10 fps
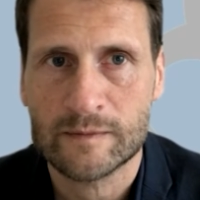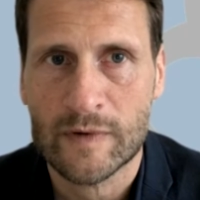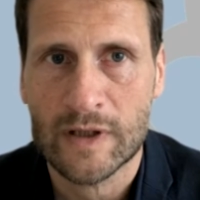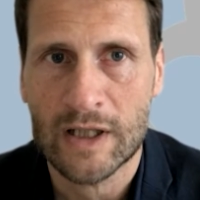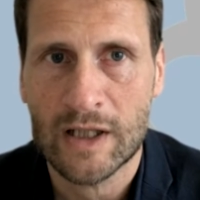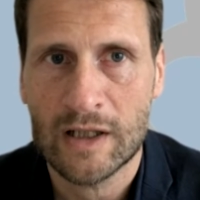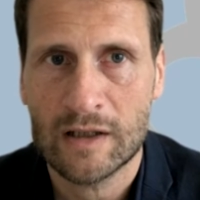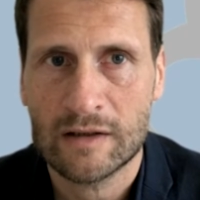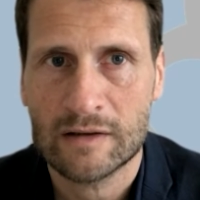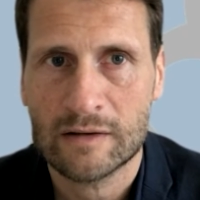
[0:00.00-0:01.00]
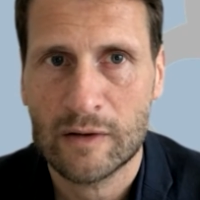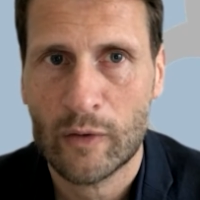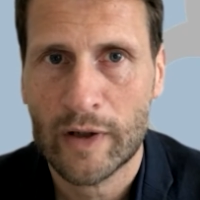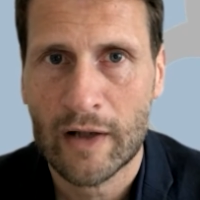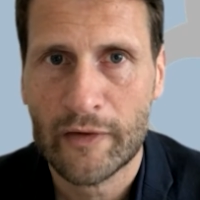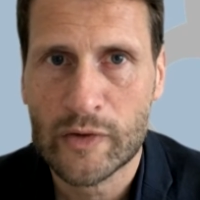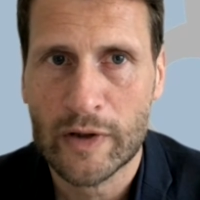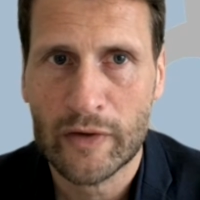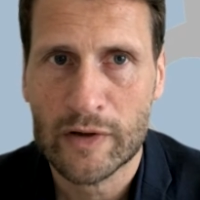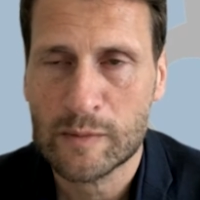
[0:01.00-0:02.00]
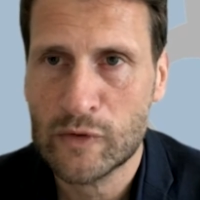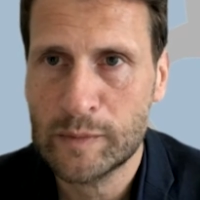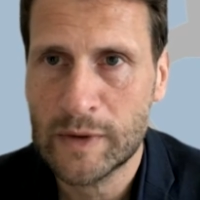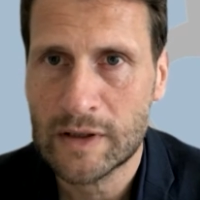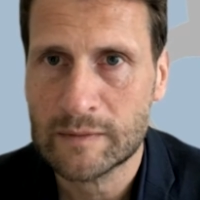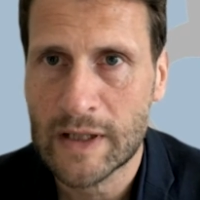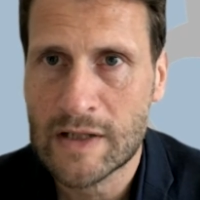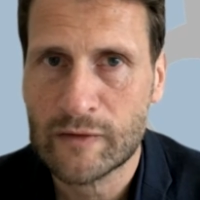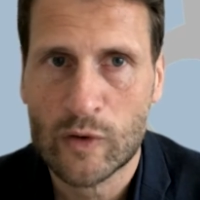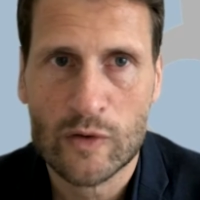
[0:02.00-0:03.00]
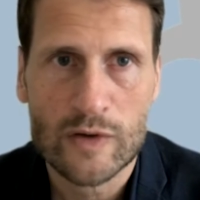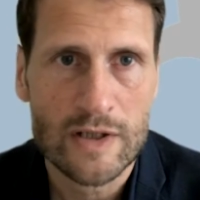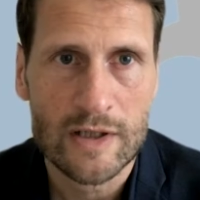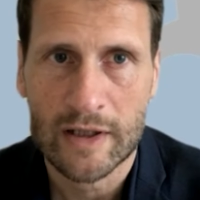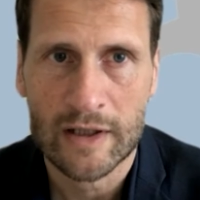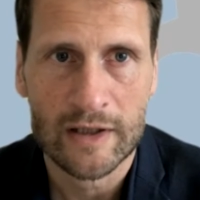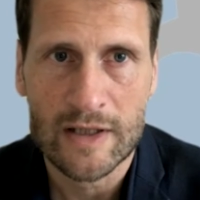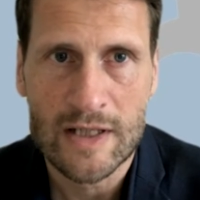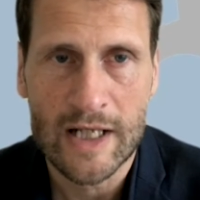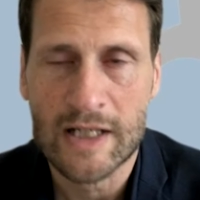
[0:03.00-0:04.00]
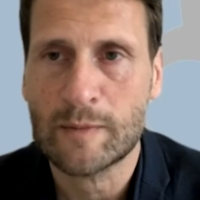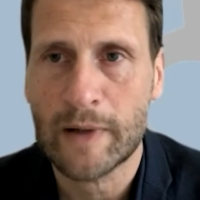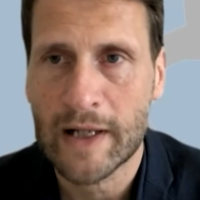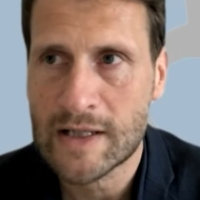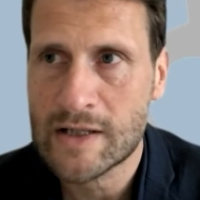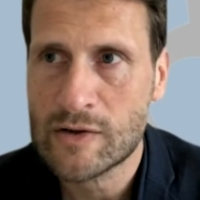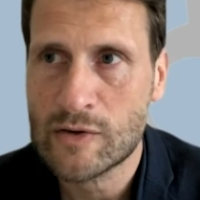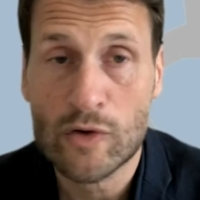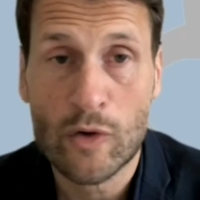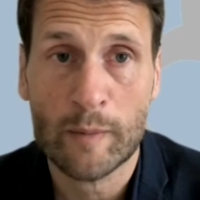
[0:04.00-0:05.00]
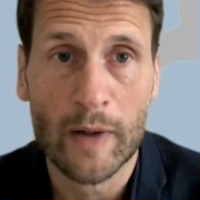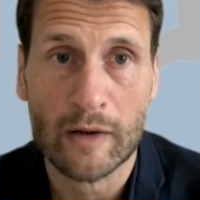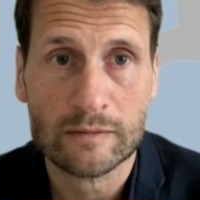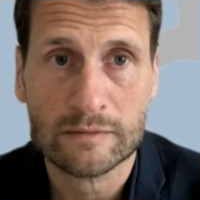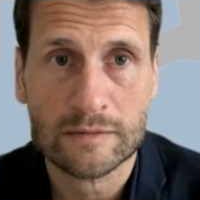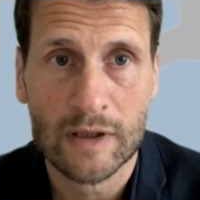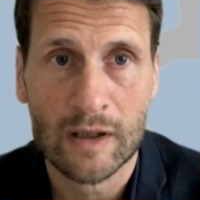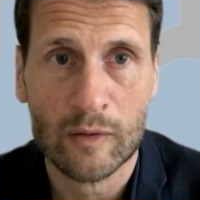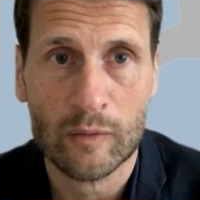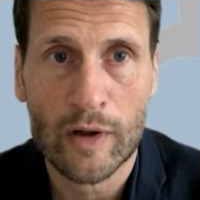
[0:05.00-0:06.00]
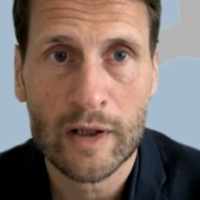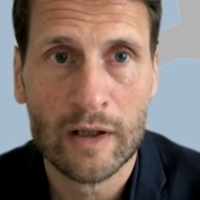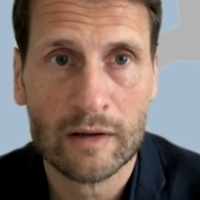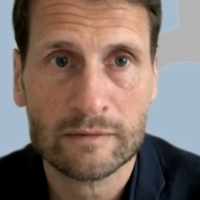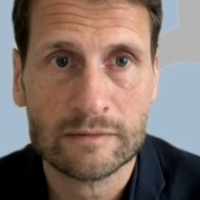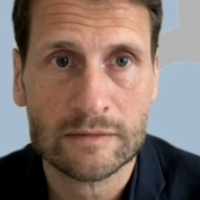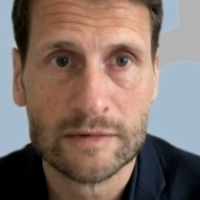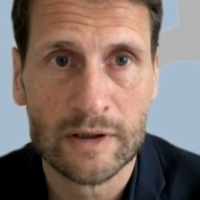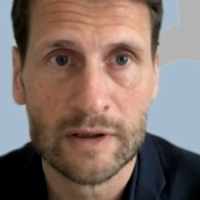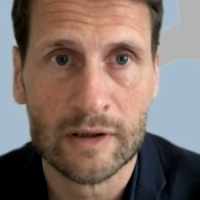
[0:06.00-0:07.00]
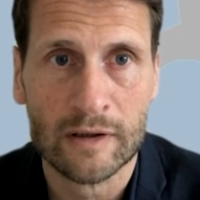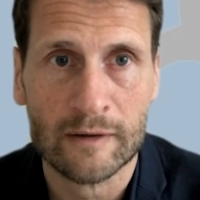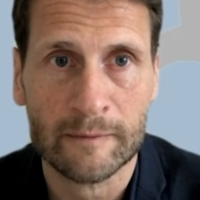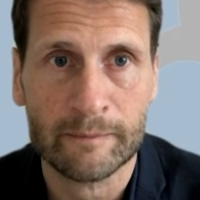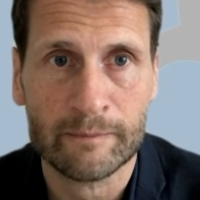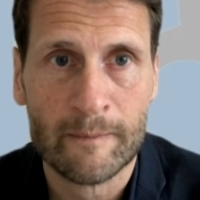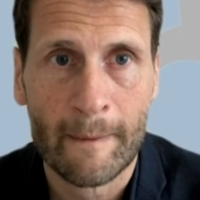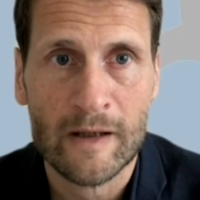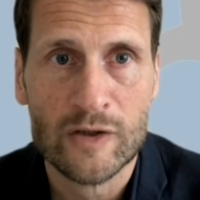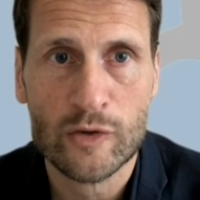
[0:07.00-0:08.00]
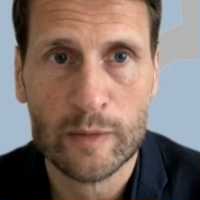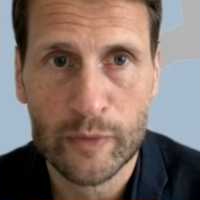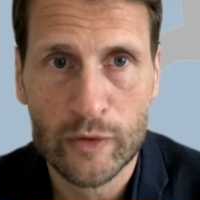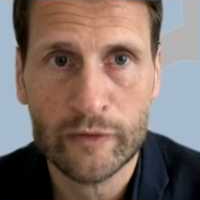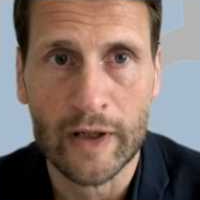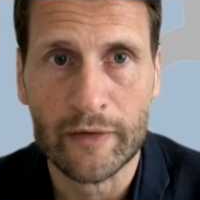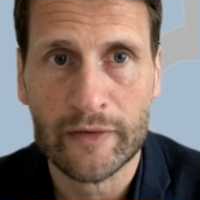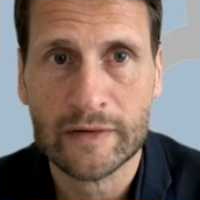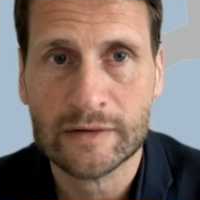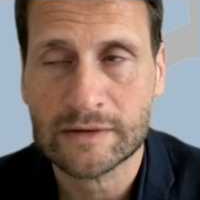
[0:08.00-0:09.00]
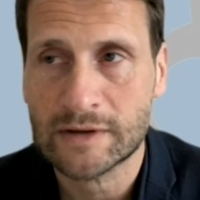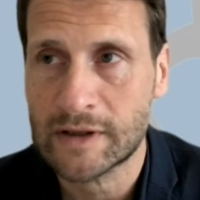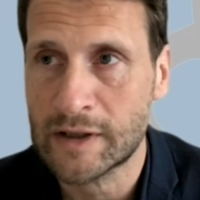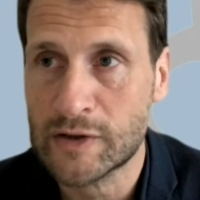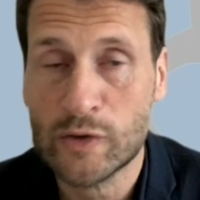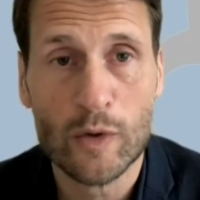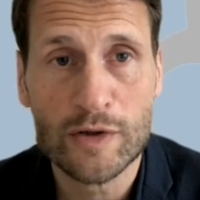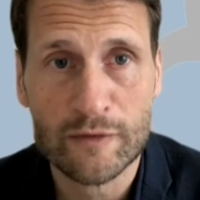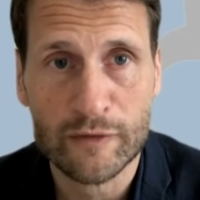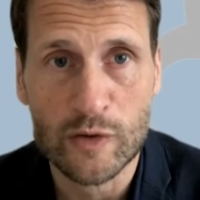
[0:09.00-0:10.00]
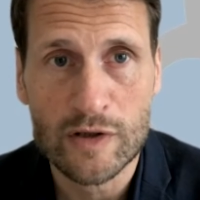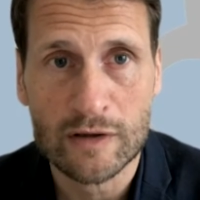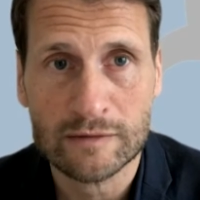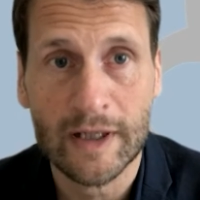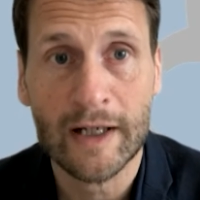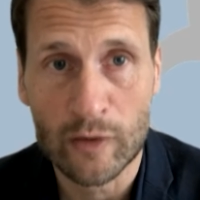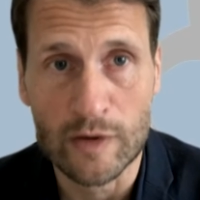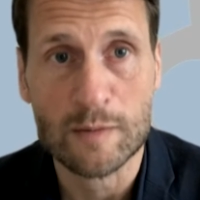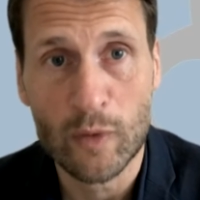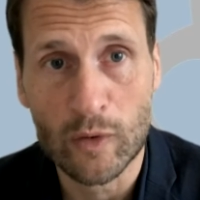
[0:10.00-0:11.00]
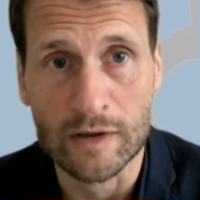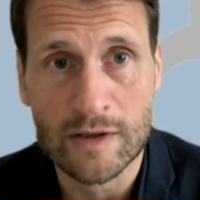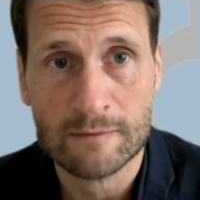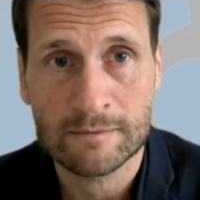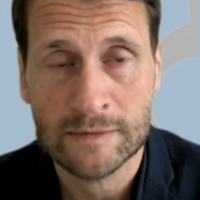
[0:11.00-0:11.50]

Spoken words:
The Nordic Health 2030 movement is, of course, set in place to talk about working to improve health towards the future and across borders.